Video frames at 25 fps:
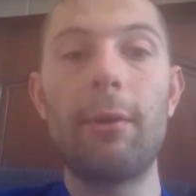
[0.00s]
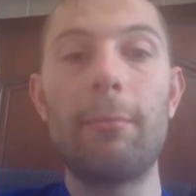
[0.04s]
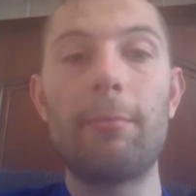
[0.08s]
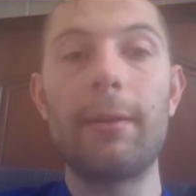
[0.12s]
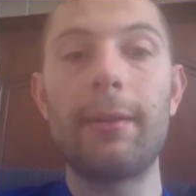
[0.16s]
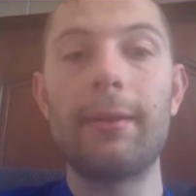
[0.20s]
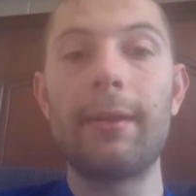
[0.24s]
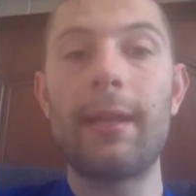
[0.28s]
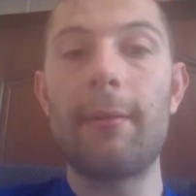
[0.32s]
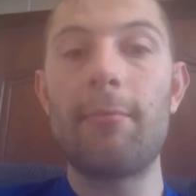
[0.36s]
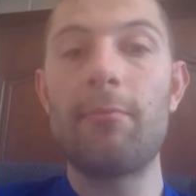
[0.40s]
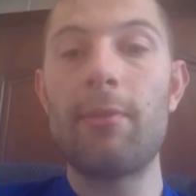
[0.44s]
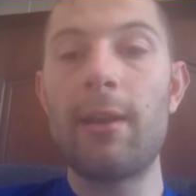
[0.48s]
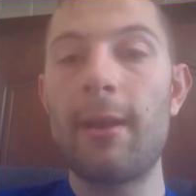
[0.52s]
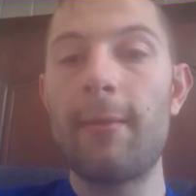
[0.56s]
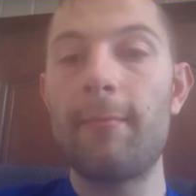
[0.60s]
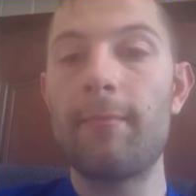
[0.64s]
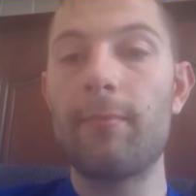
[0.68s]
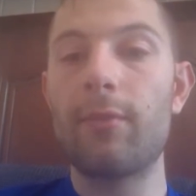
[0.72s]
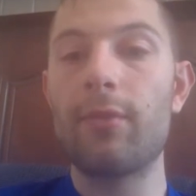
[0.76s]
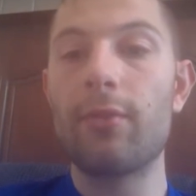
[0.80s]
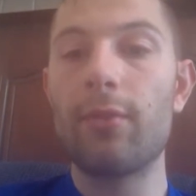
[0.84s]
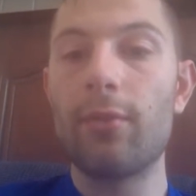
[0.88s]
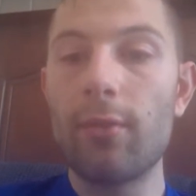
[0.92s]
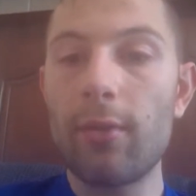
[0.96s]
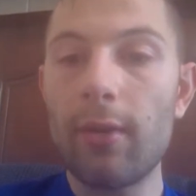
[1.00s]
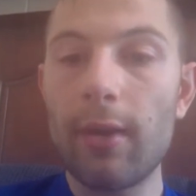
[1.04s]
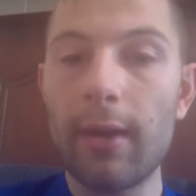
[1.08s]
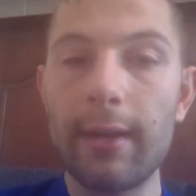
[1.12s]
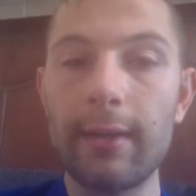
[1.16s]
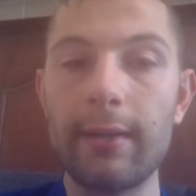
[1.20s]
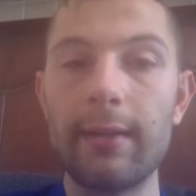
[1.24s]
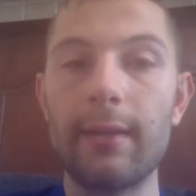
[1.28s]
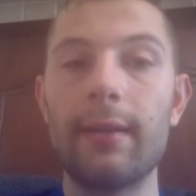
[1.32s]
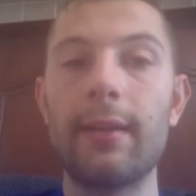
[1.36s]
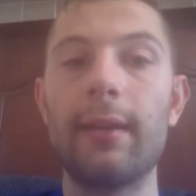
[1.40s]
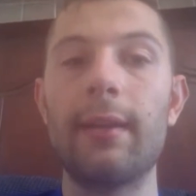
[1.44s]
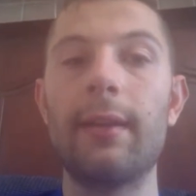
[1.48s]
give up on that Pam.
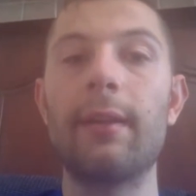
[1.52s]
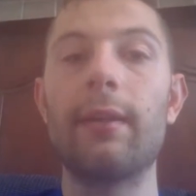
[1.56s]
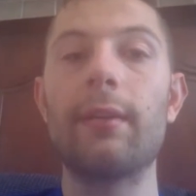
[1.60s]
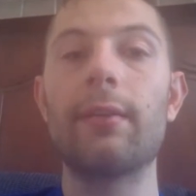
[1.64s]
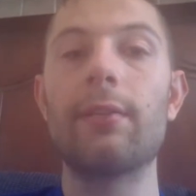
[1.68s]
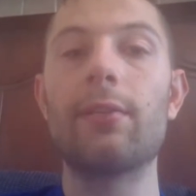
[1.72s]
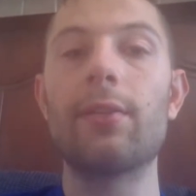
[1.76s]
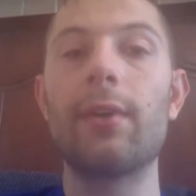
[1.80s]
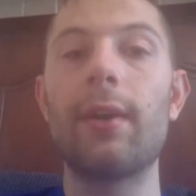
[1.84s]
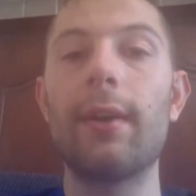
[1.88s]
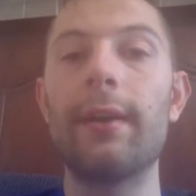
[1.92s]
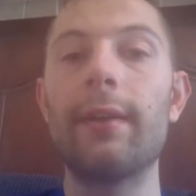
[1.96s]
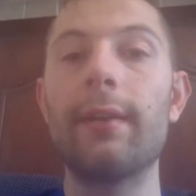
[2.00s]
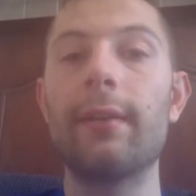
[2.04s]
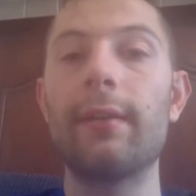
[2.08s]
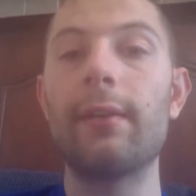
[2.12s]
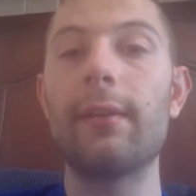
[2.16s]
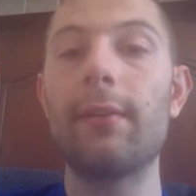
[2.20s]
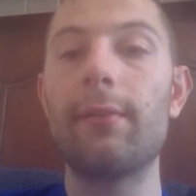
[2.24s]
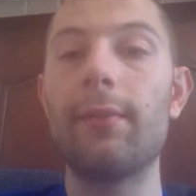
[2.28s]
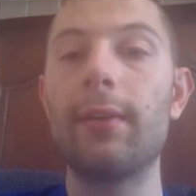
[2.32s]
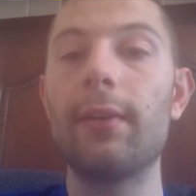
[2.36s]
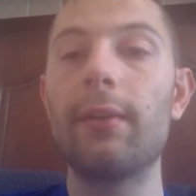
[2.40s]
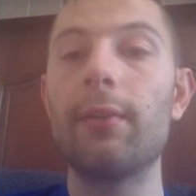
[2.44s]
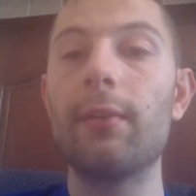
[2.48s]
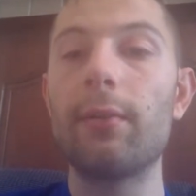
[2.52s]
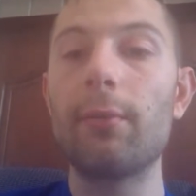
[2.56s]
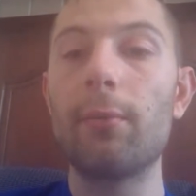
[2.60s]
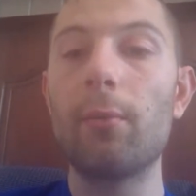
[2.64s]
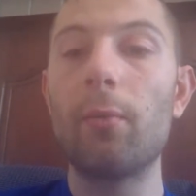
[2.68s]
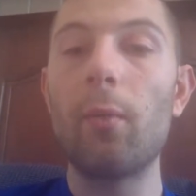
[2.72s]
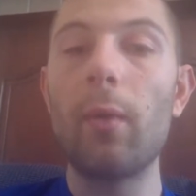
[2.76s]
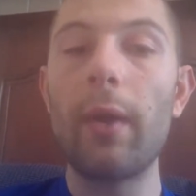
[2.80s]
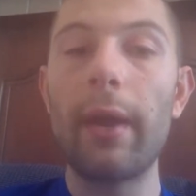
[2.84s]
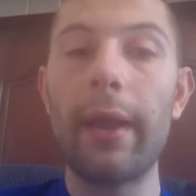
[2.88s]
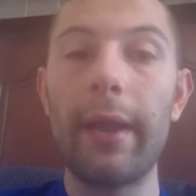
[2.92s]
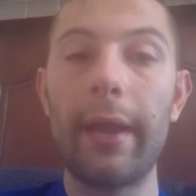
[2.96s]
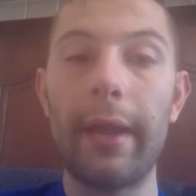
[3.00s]
Try it again, try it a
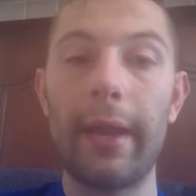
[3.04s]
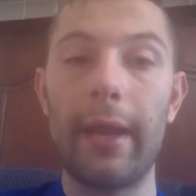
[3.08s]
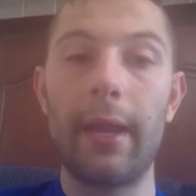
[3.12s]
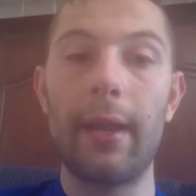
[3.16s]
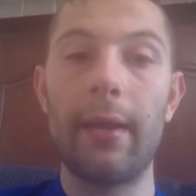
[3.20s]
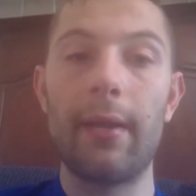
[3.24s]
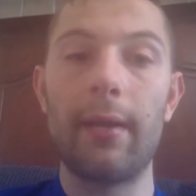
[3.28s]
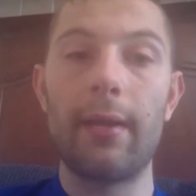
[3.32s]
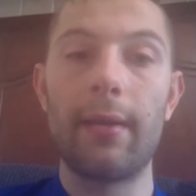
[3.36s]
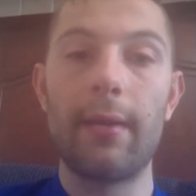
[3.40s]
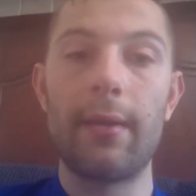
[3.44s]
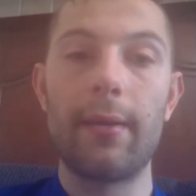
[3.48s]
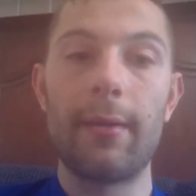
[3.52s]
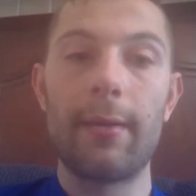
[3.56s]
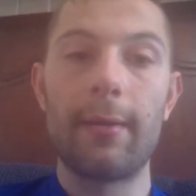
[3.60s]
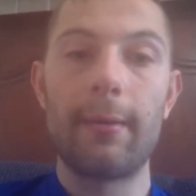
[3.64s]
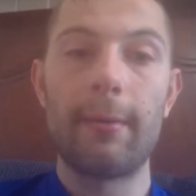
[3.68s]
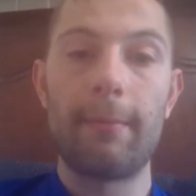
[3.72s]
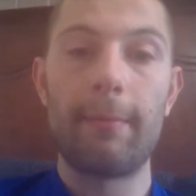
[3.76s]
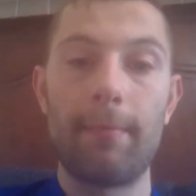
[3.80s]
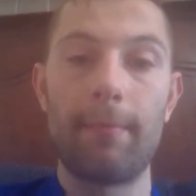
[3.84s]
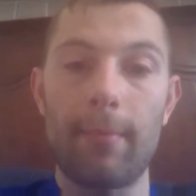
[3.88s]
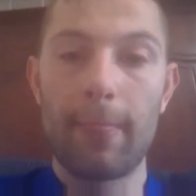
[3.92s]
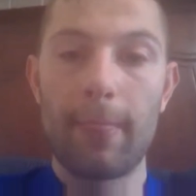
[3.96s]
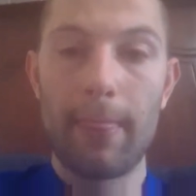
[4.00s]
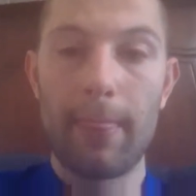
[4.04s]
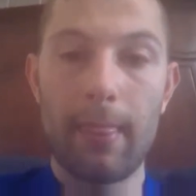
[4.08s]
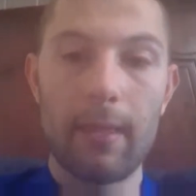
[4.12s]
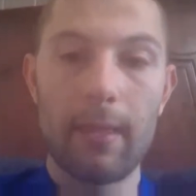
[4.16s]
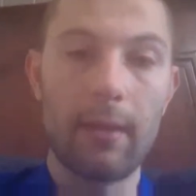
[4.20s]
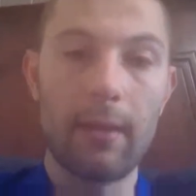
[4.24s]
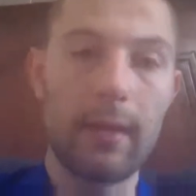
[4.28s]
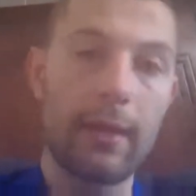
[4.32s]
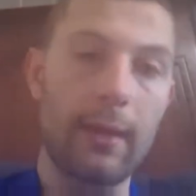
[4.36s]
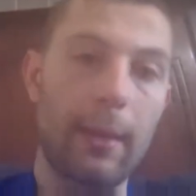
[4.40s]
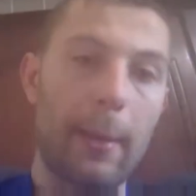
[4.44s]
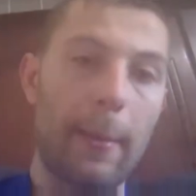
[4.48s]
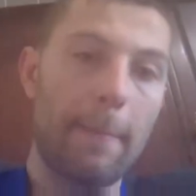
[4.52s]
different way.
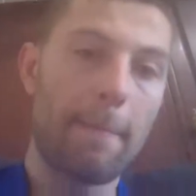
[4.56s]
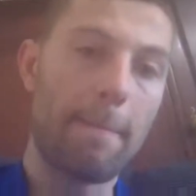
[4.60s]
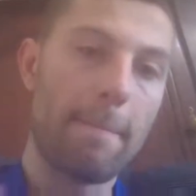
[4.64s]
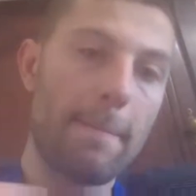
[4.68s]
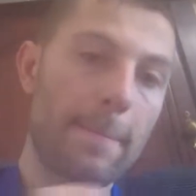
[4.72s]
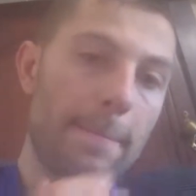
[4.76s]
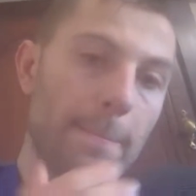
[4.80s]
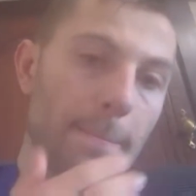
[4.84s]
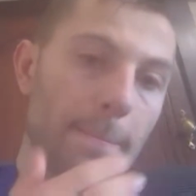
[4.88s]
Like